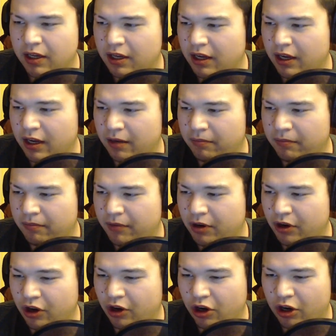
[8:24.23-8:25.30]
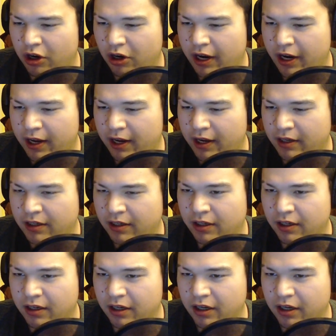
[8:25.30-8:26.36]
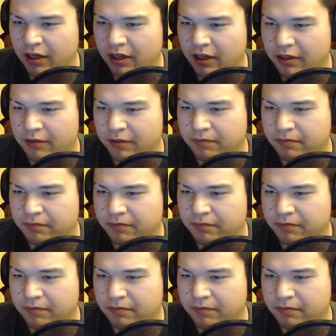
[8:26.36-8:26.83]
Her and her